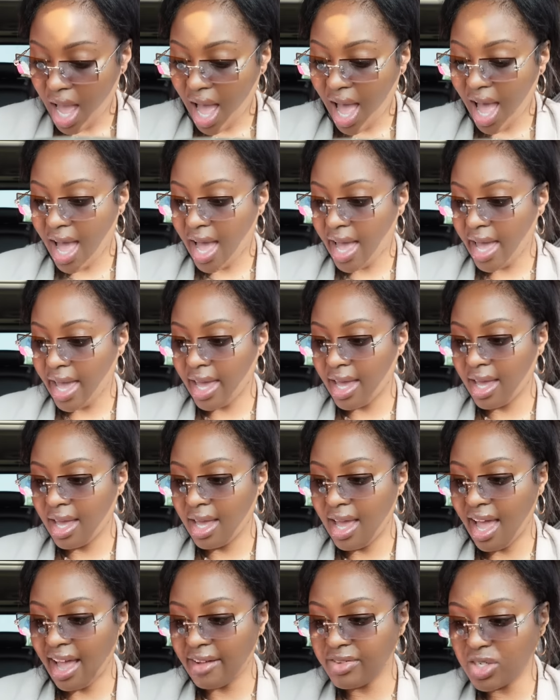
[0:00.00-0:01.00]
I
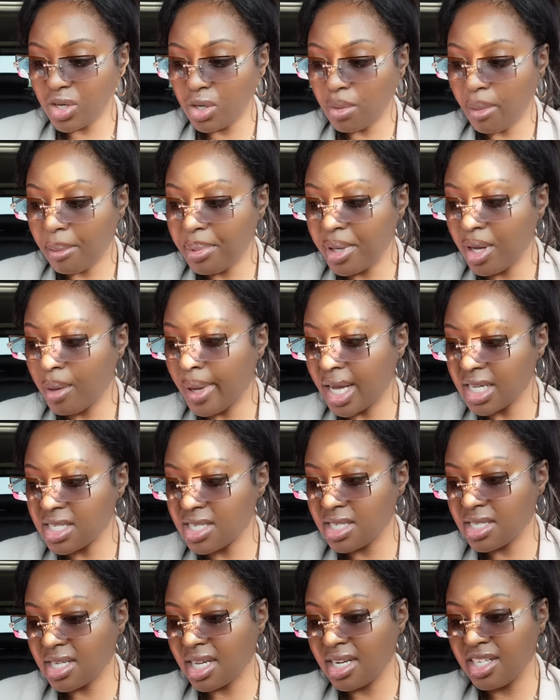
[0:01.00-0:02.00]
have to go to my P.O.
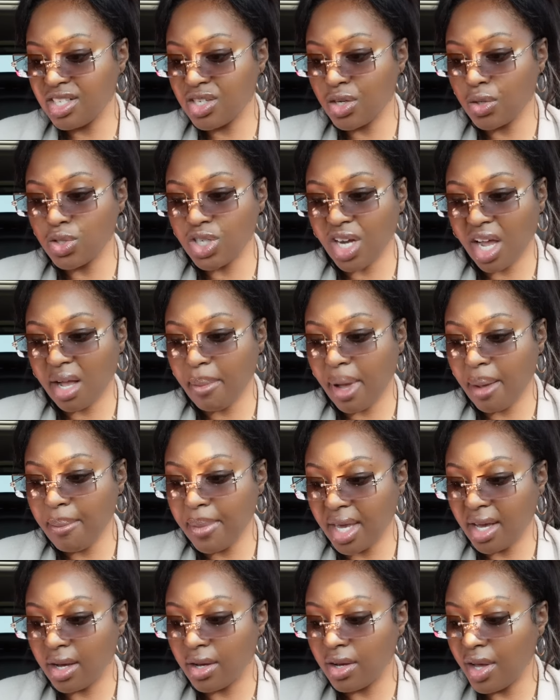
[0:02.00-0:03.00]
box because I need to go check my
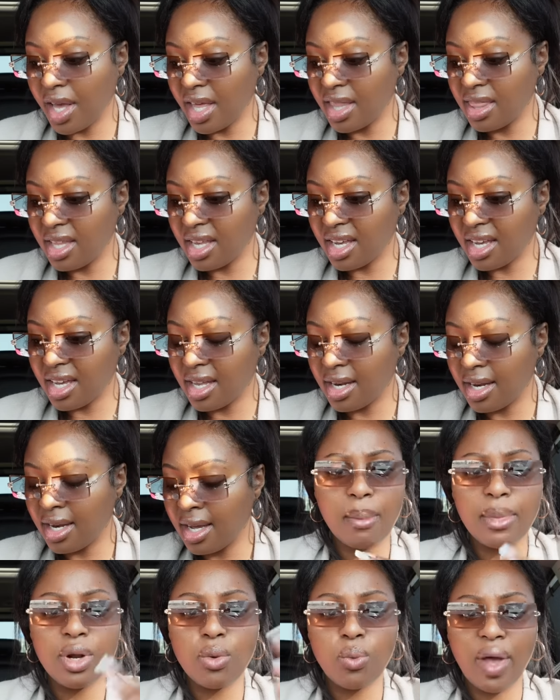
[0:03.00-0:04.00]
mail, and then
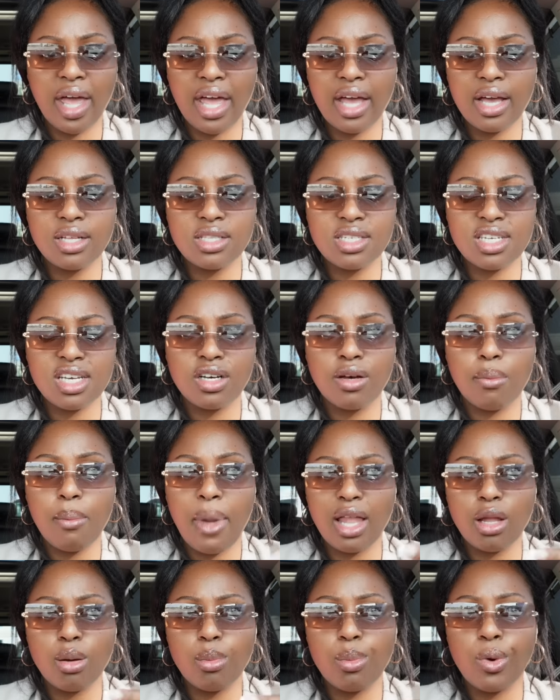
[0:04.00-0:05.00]
I'm gonna wait until
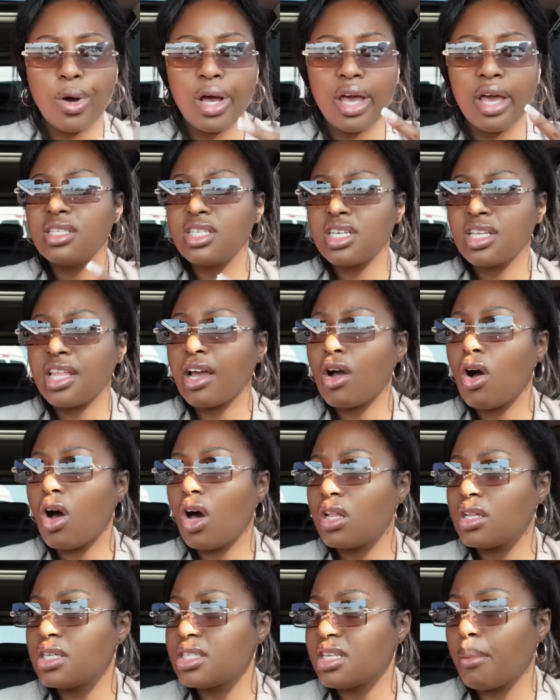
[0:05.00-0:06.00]
they
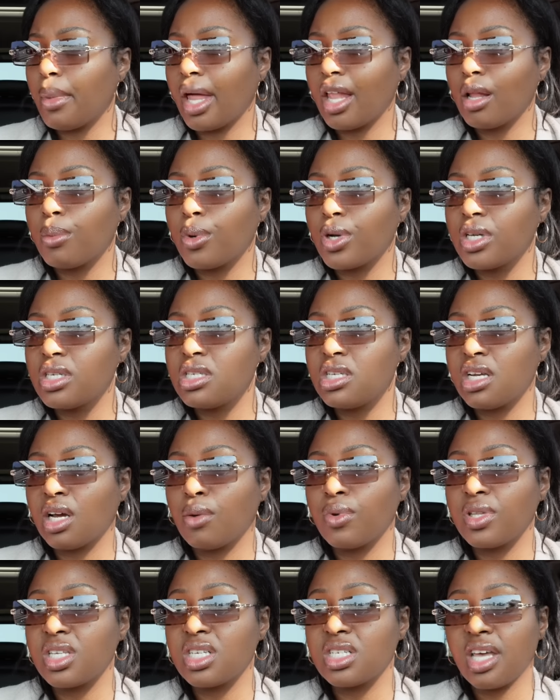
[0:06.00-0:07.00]
call and say Milo Boy is
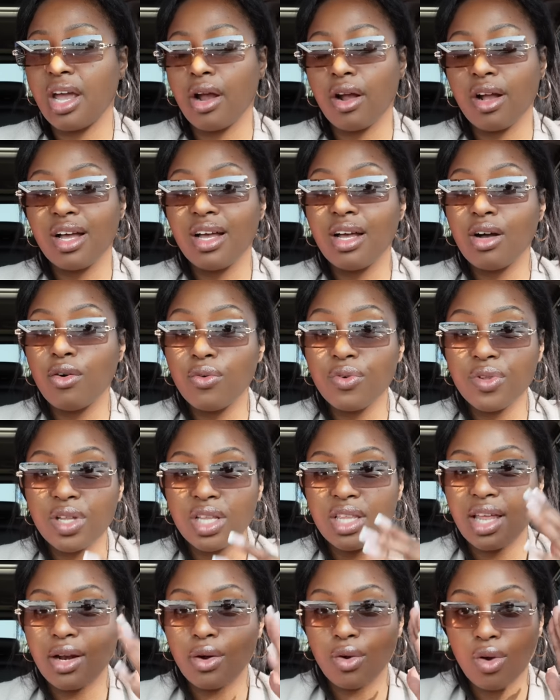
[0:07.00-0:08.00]
done with his haircut.
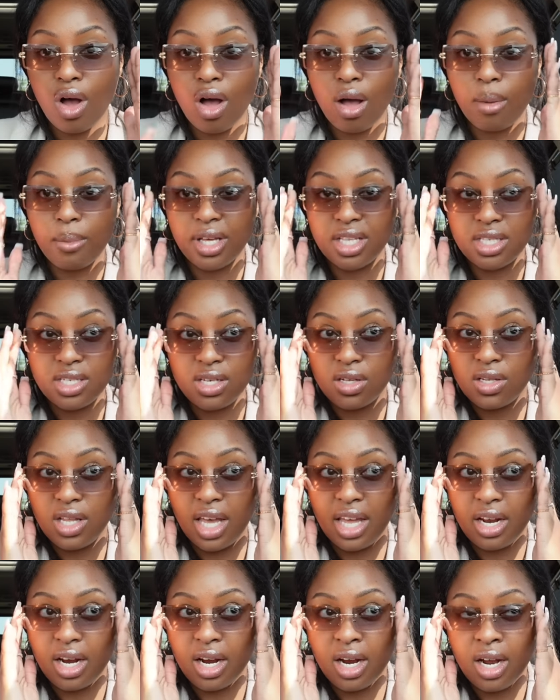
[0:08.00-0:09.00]
Hopefully they don't call me until
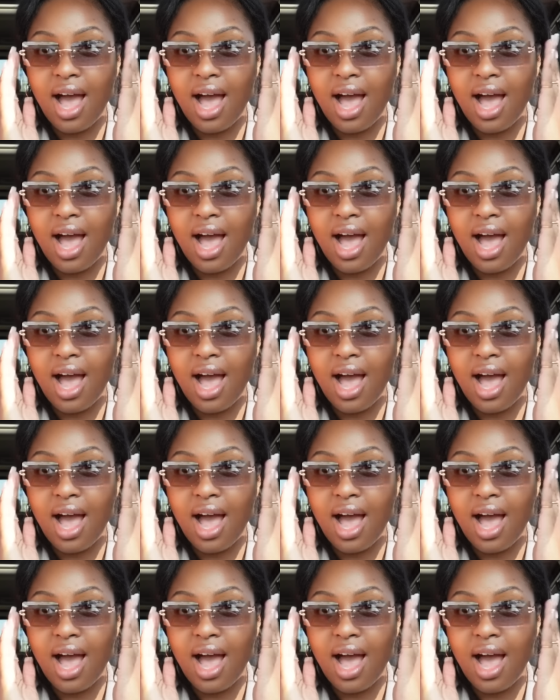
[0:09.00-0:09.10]
later.